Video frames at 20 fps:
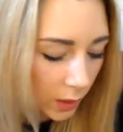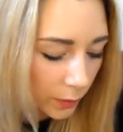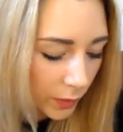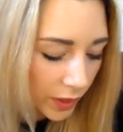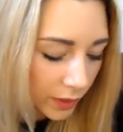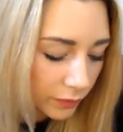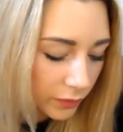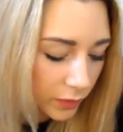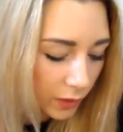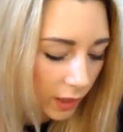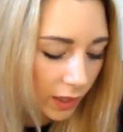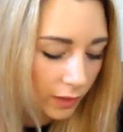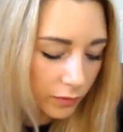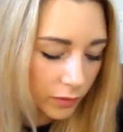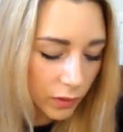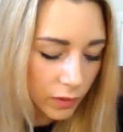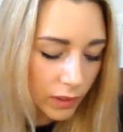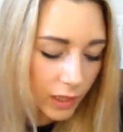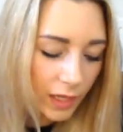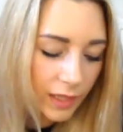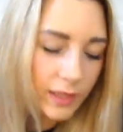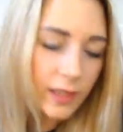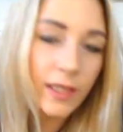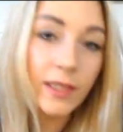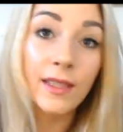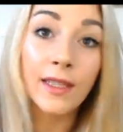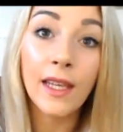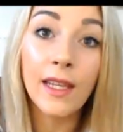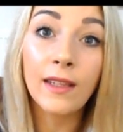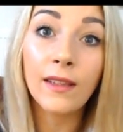But if you have good
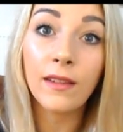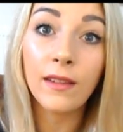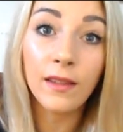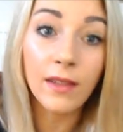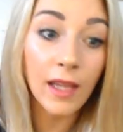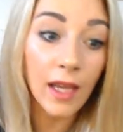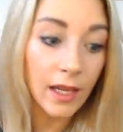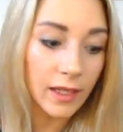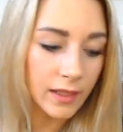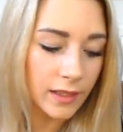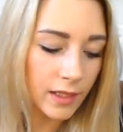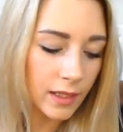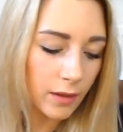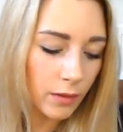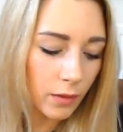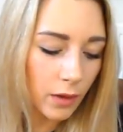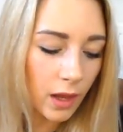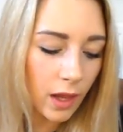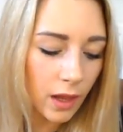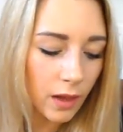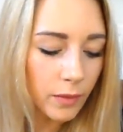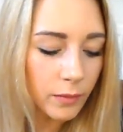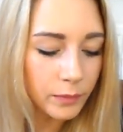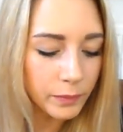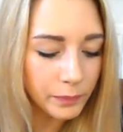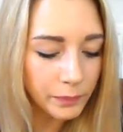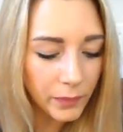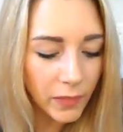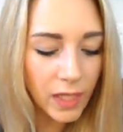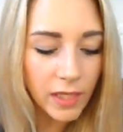lashes, then that
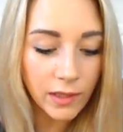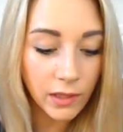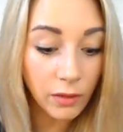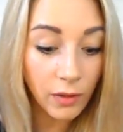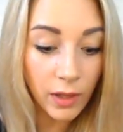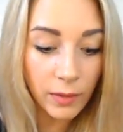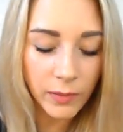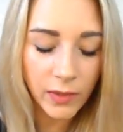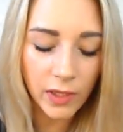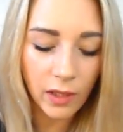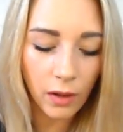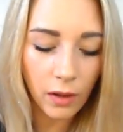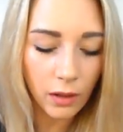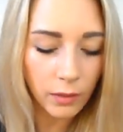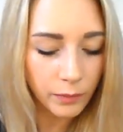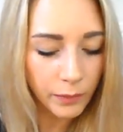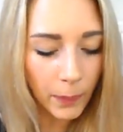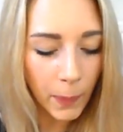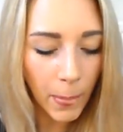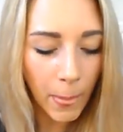is a great mascara.